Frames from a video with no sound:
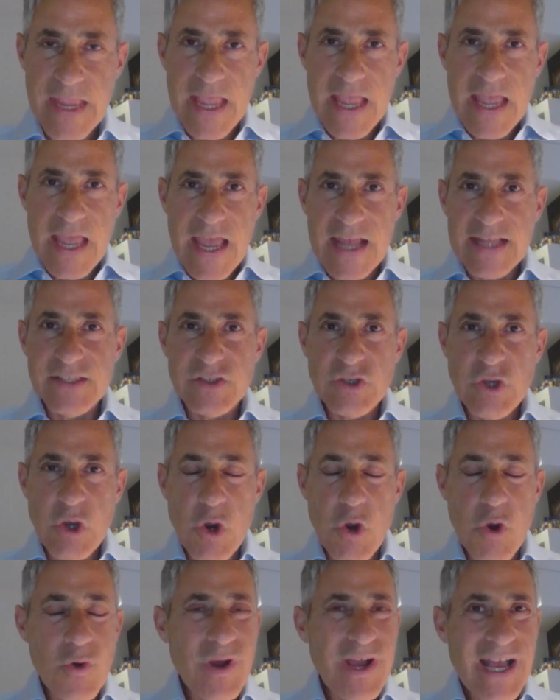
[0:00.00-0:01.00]
And
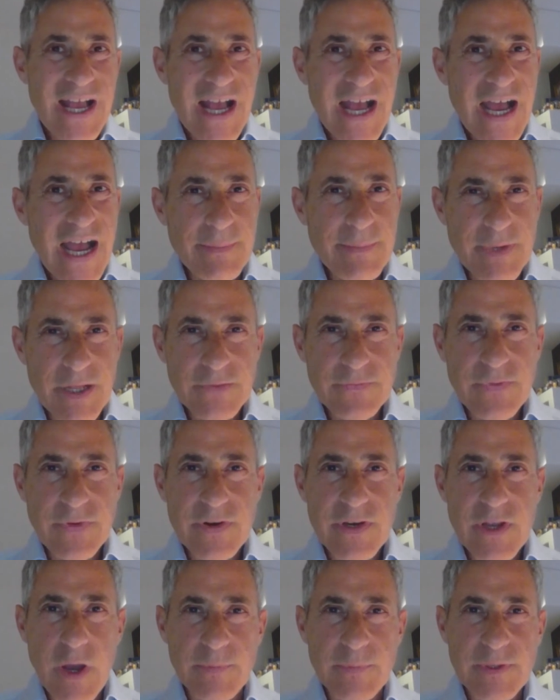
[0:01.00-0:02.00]
so I'm not very
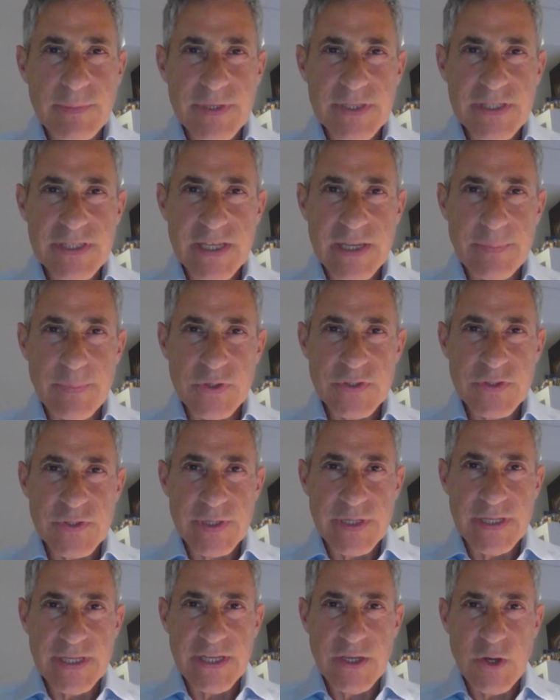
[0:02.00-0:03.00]
optimistic
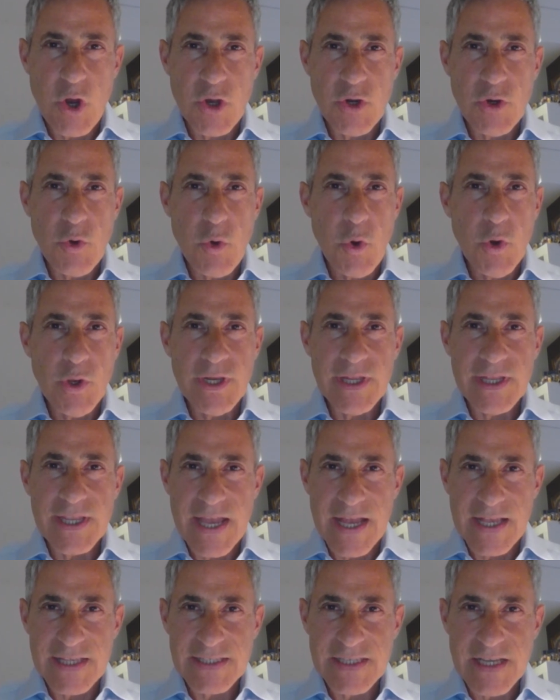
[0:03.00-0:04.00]
personally on oil and
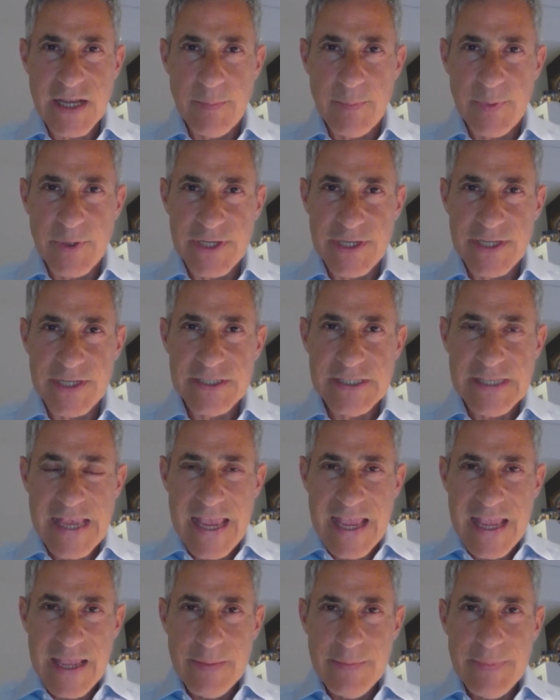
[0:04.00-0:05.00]
gas companies
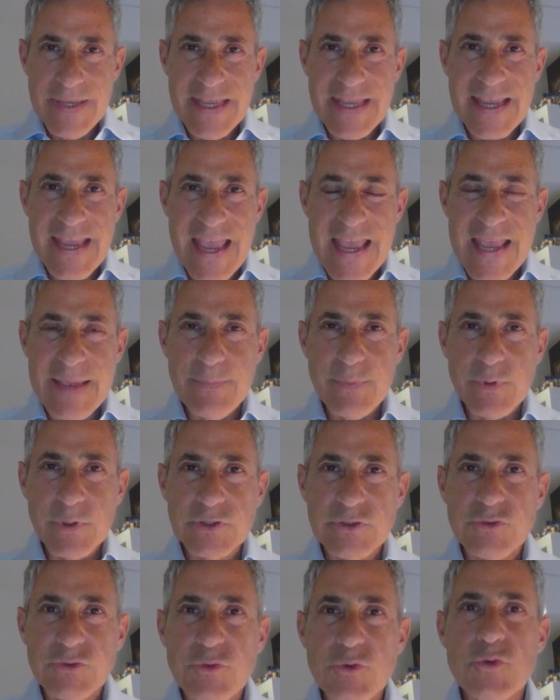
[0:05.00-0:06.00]
being able
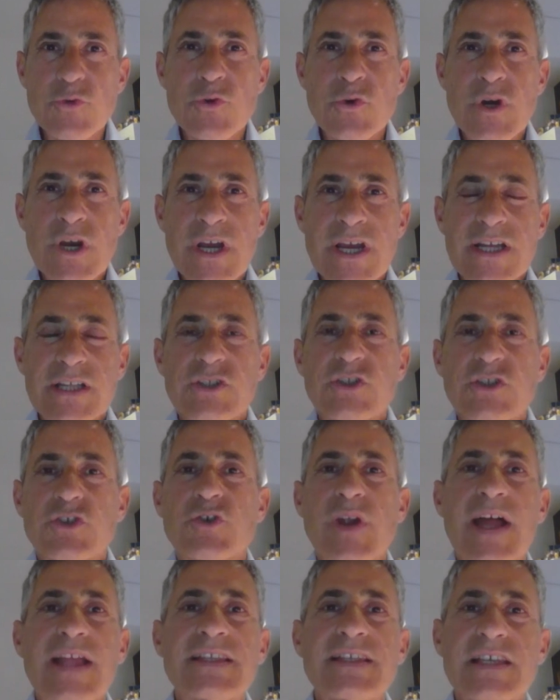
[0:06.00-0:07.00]
to
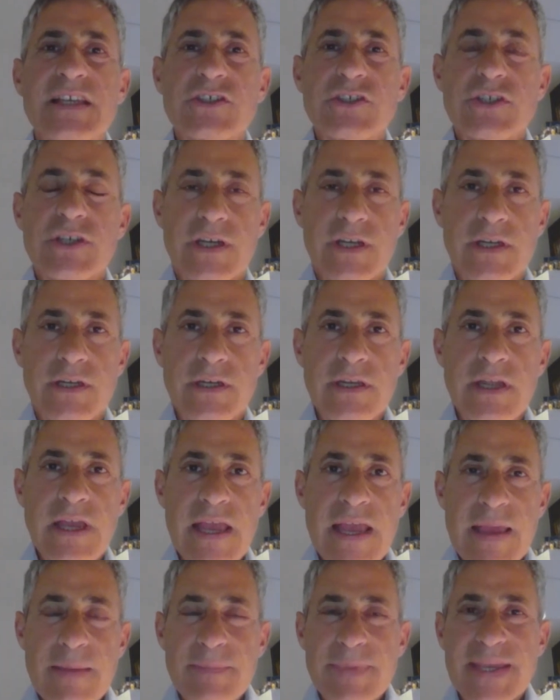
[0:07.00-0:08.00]
transition,
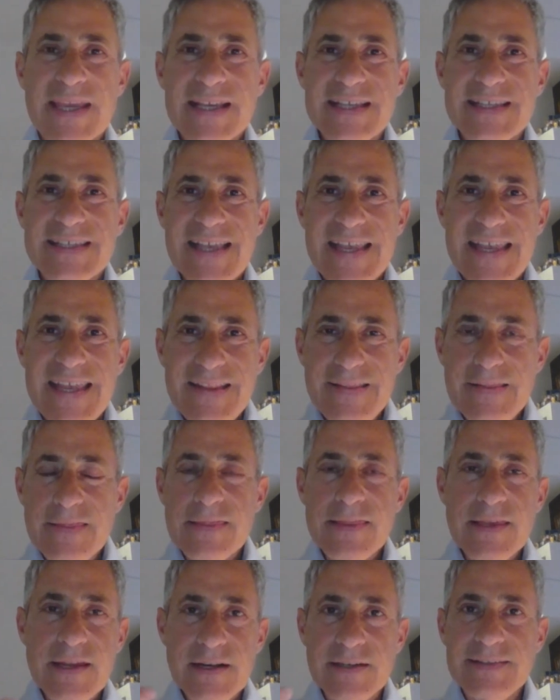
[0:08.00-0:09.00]
because in
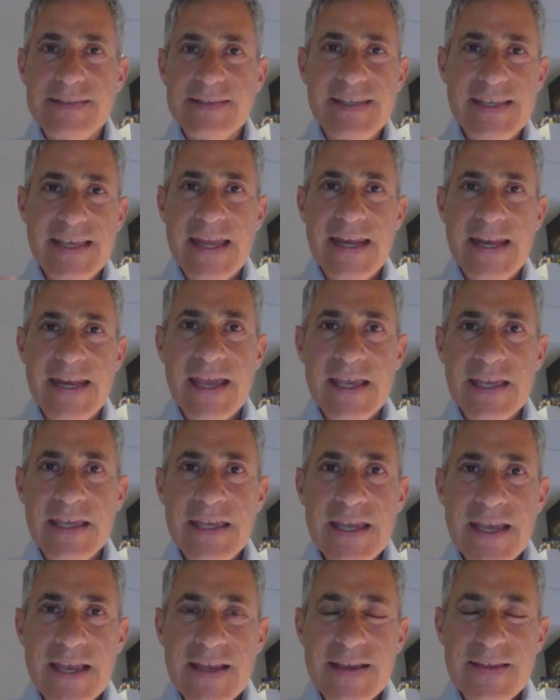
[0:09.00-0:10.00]
their DNA,
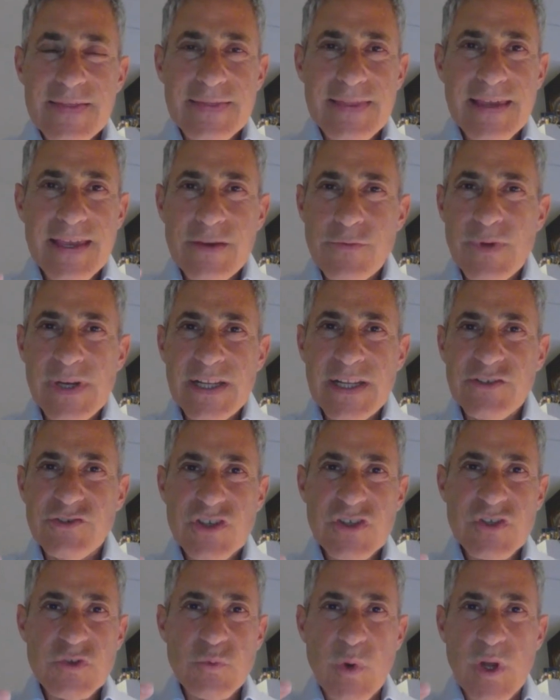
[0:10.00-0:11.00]
they really
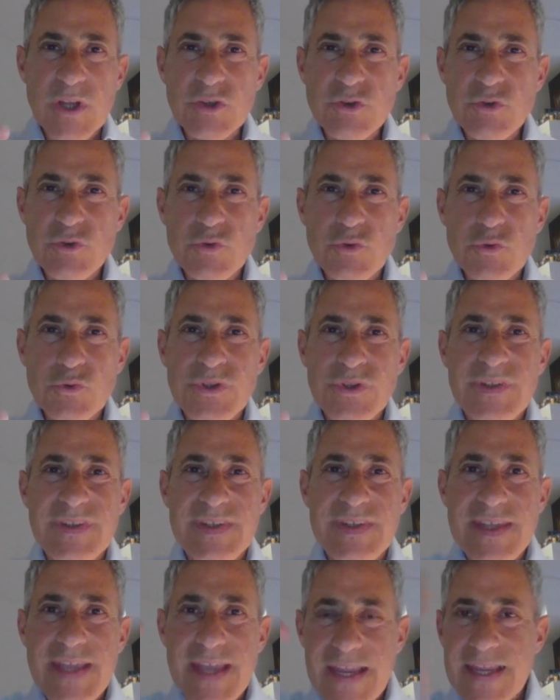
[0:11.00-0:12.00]
just want to
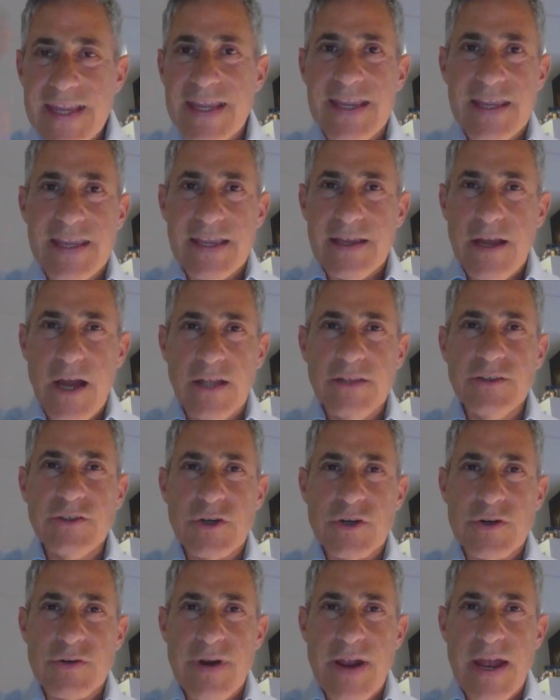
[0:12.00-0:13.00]
dig
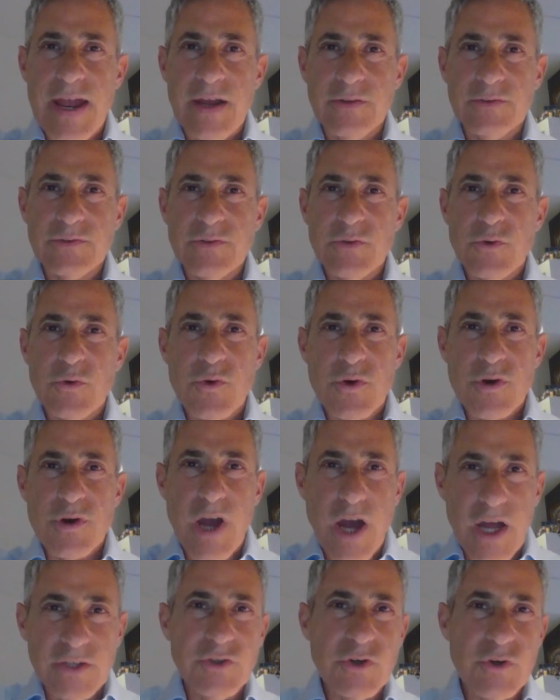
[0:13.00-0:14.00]
underground or
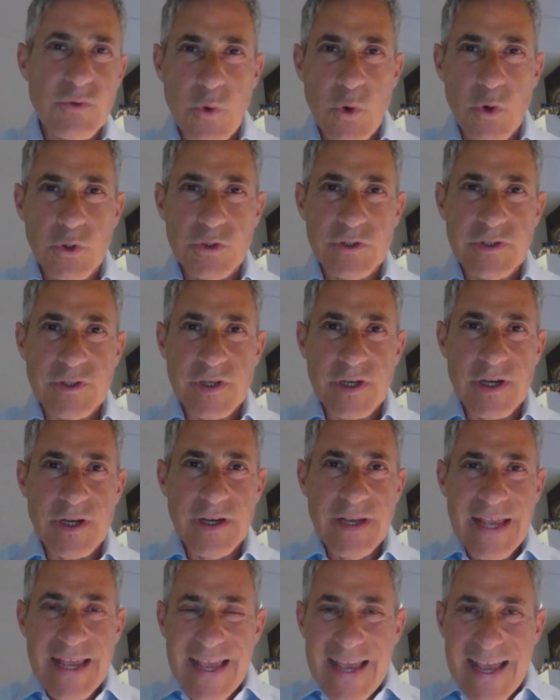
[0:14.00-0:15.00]
underwater
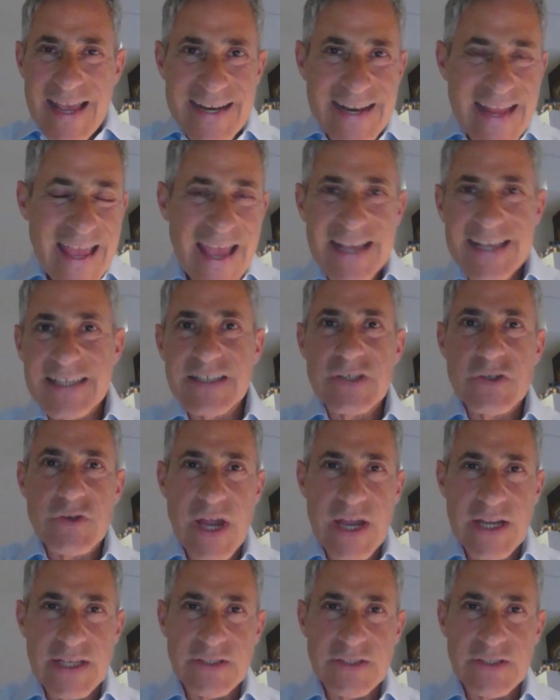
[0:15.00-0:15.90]
and extract